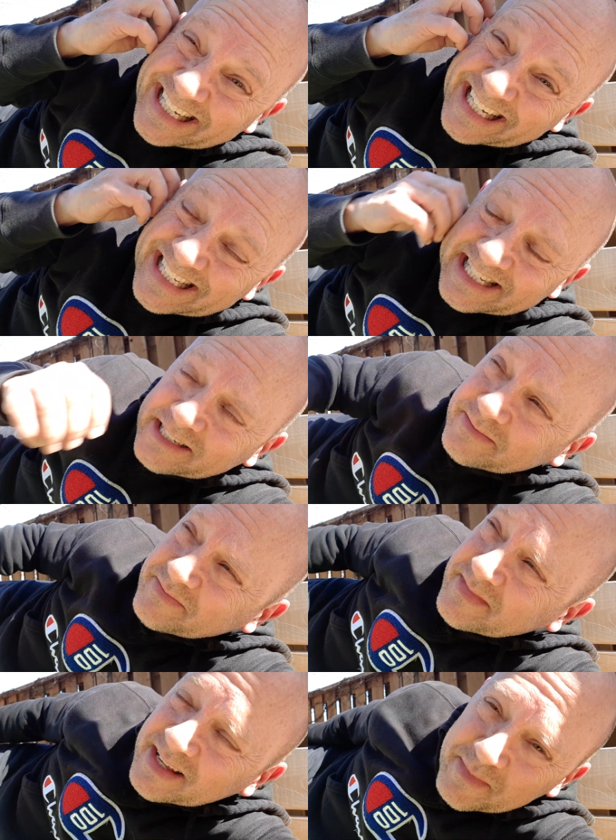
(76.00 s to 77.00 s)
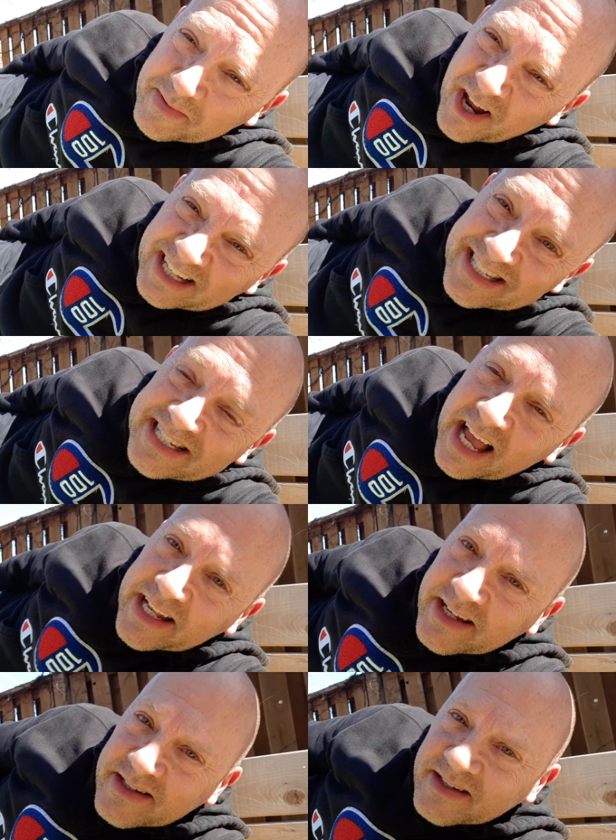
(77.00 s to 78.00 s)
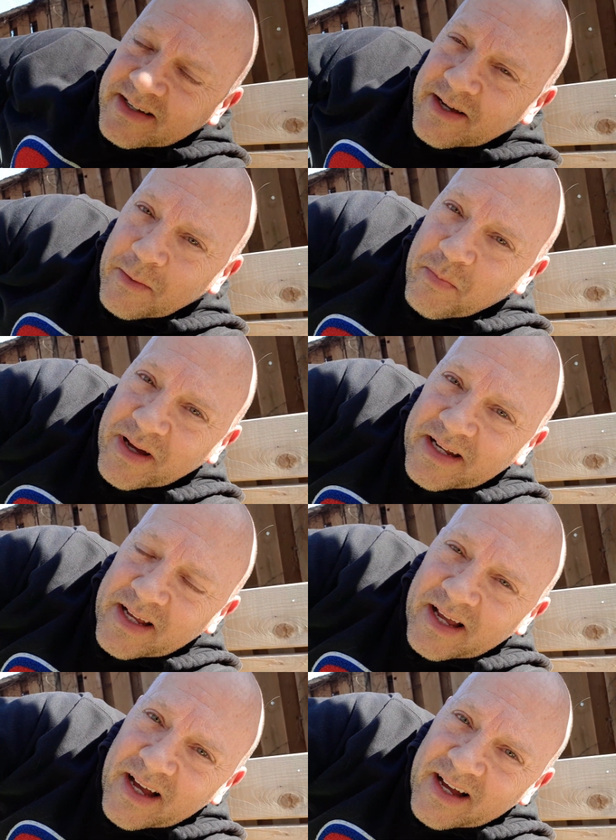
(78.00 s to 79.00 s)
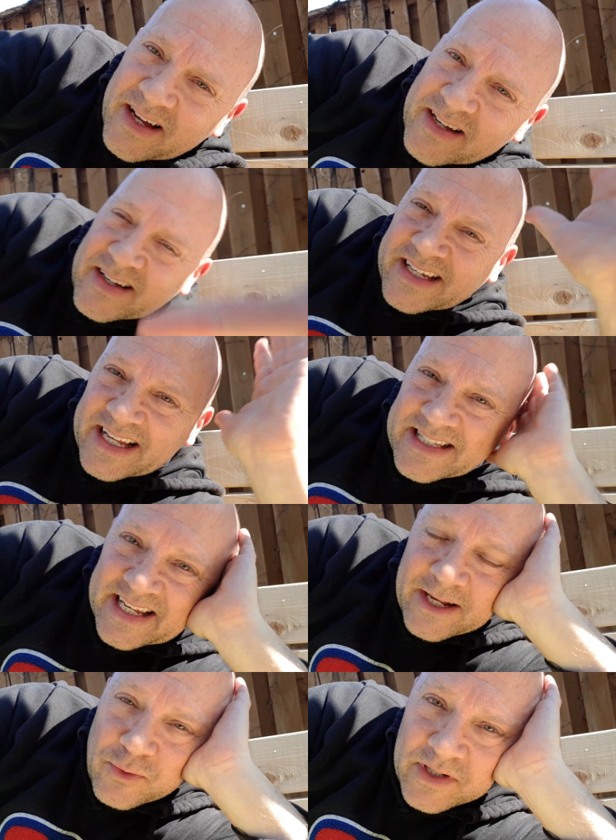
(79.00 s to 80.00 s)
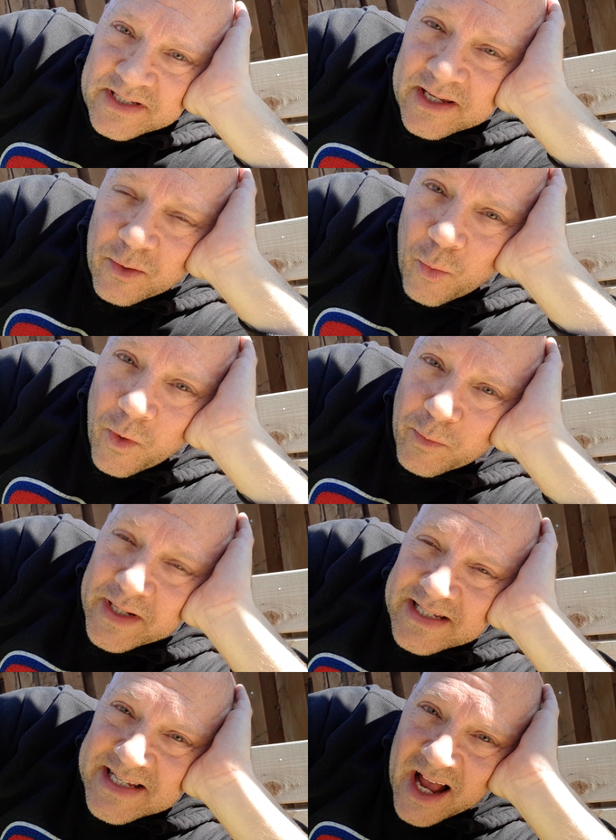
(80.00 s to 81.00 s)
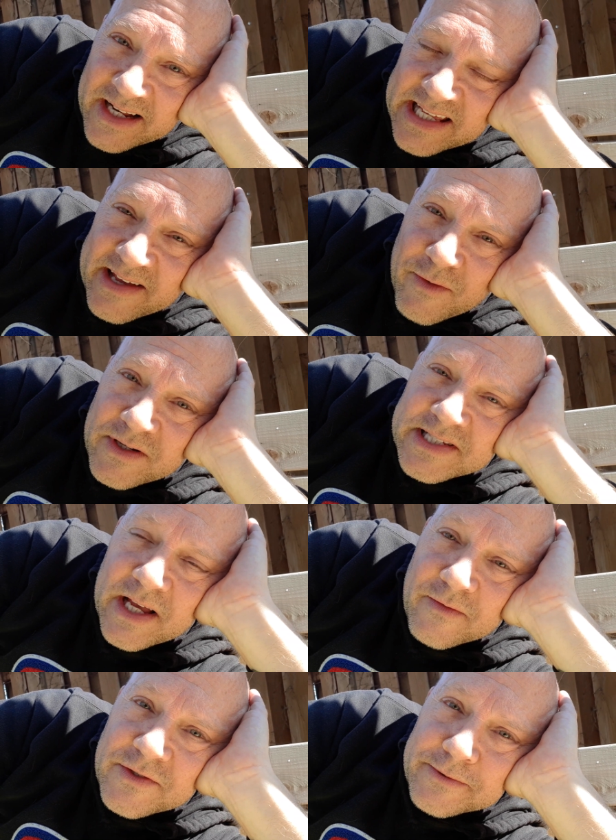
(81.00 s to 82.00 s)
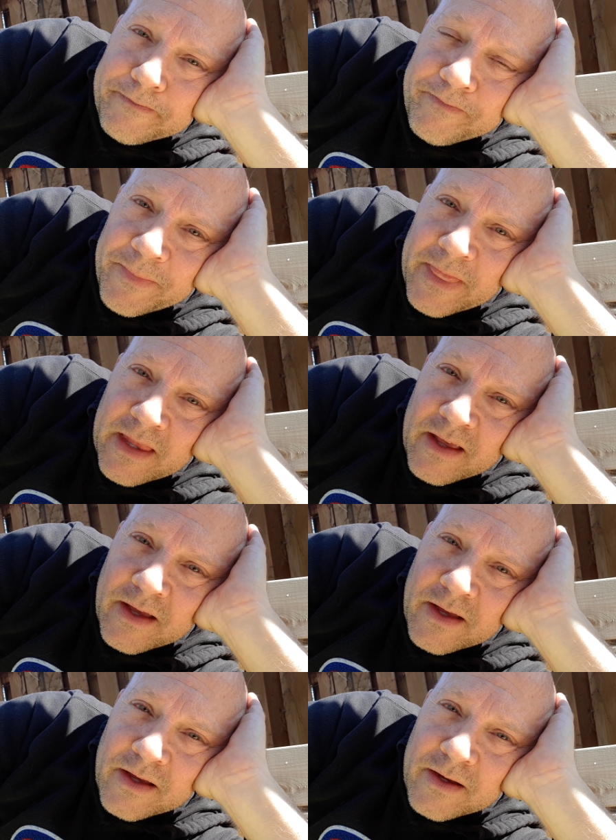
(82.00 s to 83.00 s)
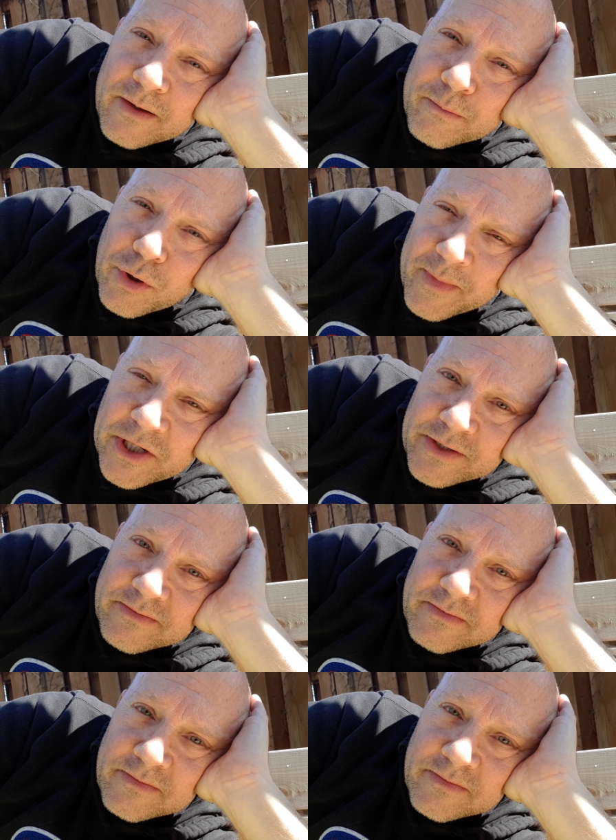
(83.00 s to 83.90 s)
is, I'm uh, maybe not excited, but uh, it's interesting when we decide to give ourselves permission,